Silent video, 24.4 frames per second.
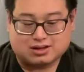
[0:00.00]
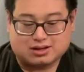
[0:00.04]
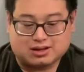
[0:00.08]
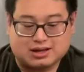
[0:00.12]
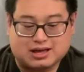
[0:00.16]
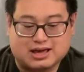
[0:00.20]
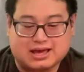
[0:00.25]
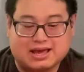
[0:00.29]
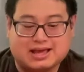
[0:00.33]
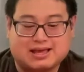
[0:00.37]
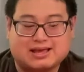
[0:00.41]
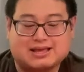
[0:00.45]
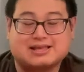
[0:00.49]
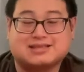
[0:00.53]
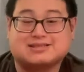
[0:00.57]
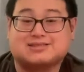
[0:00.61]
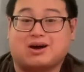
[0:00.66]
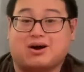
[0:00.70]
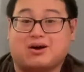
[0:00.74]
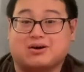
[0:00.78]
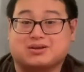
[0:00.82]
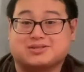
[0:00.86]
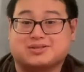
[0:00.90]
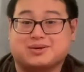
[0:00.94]
is
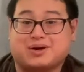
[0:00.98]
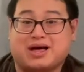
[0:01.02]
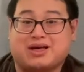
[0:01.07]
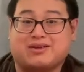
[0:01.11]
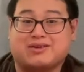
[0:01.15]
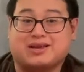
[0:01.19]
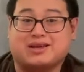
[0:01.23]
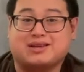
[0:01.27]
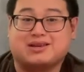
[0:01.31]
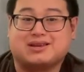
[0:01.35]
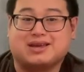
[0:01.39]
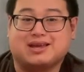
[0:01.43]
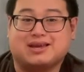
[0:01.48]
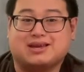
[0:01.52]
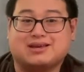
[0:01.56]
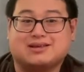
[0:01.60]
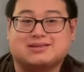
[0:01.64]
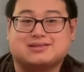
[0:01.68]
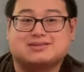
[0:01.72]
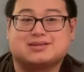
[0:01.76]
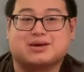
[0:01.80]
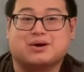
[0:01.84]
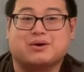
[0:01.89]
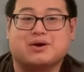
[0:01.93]
also LED,
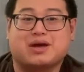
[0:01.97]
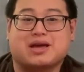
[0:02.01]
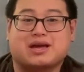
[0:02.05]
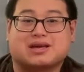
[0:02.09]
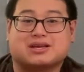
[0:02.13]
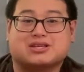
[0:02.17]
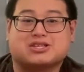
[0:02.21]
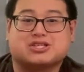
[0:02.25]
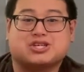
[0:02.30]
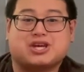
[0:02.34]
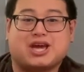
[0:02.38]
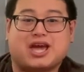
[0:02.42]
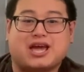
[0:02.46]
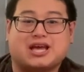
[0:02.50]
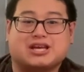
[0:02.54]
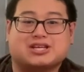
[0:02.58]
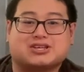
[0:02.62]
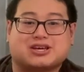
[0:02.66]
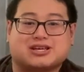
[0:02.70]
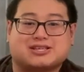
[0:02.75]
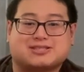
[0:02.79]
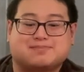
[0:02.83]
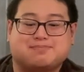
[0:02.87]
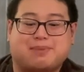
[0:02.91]
so it could change
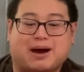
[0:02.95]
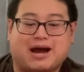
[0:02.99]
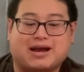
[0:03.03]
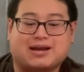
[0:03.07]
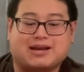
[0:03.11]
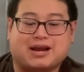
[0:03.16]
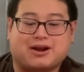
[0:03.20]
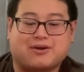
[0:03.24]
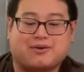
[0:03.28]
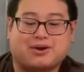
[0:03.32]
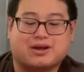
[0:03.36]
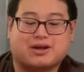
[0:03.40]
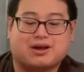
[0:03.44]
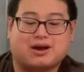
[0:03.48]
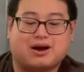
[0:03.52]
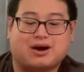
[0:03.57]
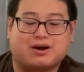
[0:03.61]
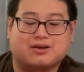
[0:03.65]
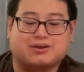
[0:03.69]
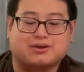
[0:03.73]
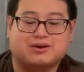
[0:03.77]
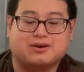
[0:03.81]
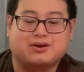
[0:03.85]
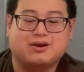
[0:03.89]
its binary
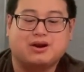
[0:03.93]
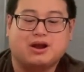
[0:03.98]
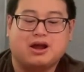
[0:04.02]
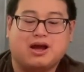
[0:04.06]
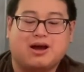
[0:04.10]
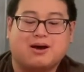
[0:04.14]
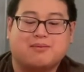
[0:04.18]
color,